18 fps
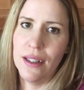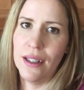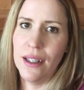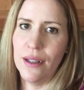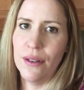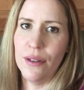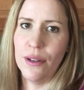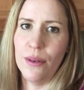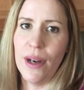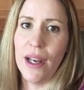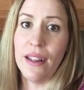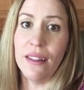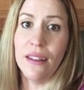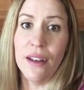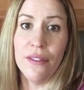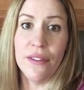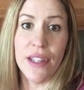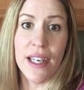I don't know. I
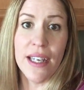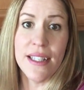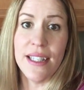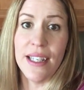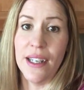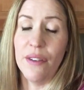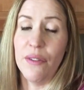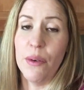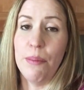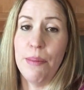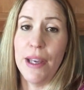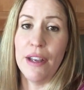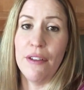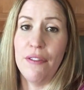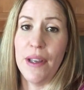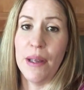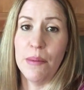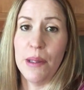love the idea of a
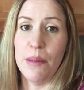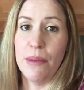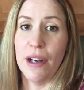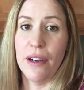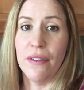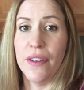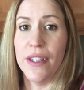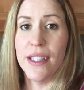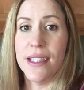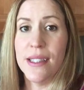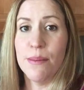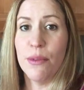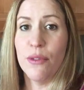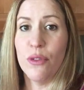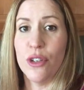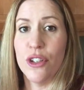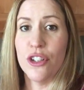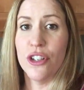big family breakfast
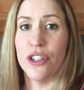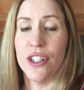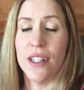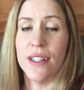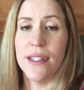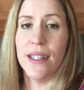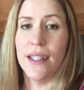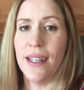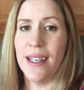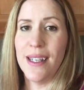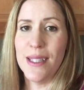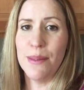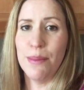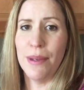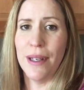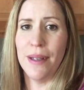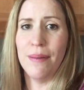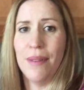before church on
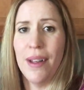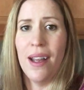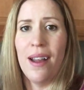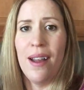Sundays, but